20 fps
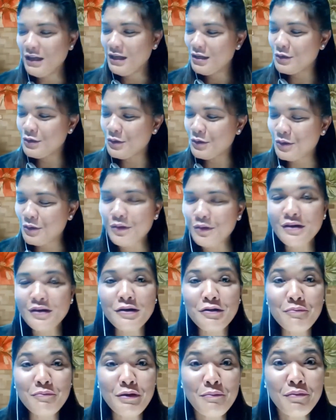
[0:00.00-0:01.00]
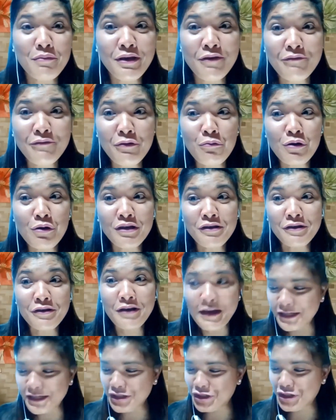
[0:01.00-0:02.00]
So remember everyone, the
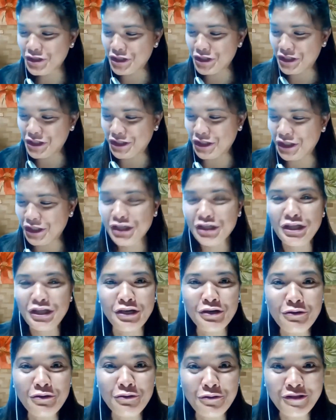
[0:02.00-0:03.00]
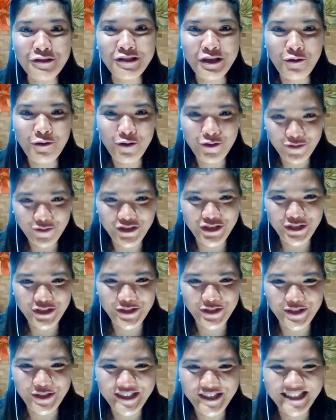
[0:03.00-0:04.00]
IG is the Tandoor
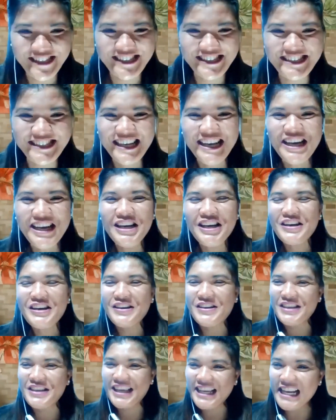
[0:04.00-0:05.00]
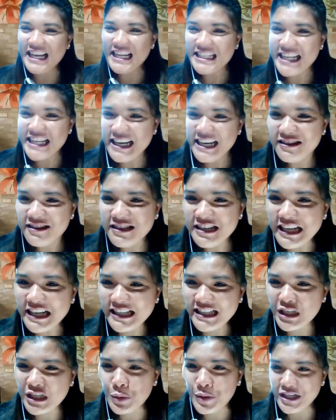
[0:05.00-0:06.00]
Official. Okay, let's handle the
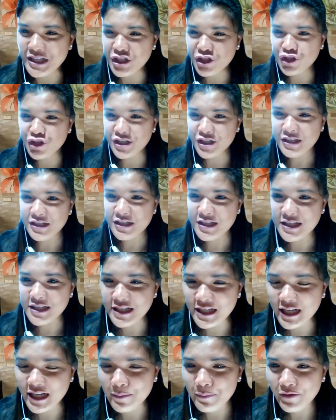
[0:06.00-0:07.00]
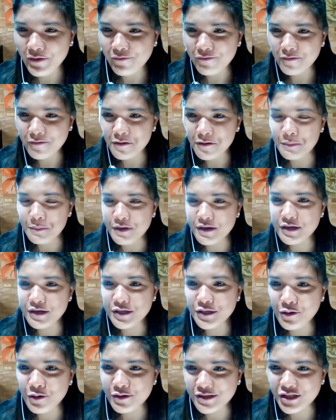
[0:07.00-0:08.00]
next question. This is coming from
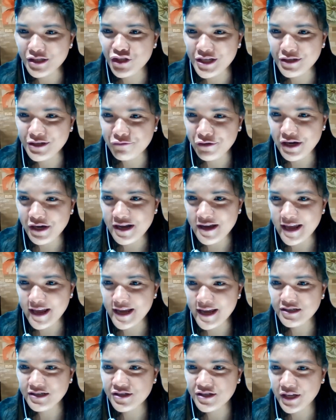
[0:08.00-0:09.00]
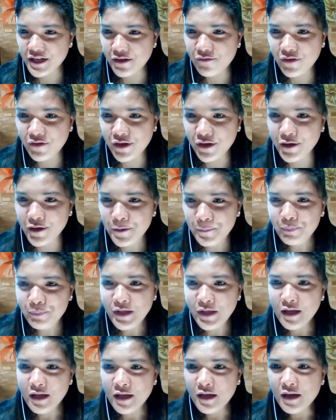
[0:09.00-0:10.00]
Dr. Jeffrina and Xavier.
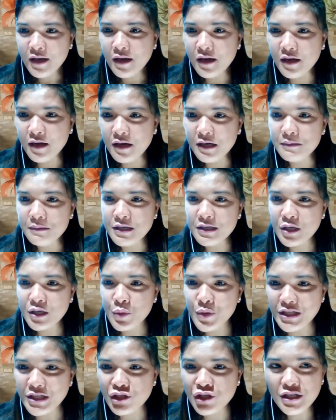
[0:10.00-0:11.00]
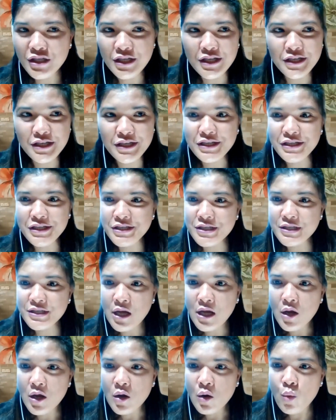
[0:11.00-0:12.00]
Her question is,
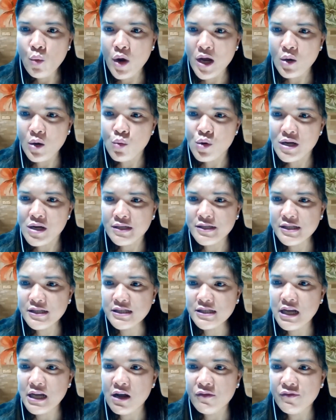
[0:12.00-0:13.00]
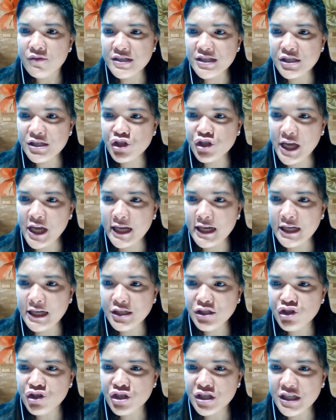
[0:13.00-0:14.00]
what was the toughest
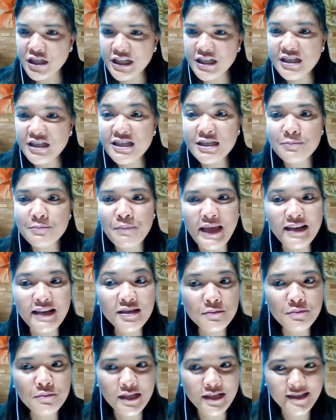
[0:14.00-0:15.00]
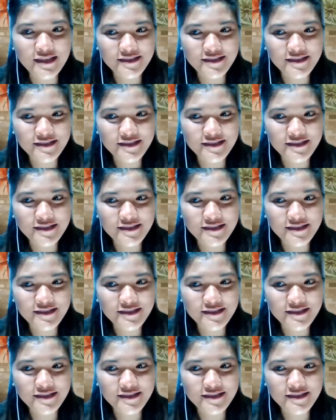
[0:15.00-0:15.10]
challenge in this pandemic?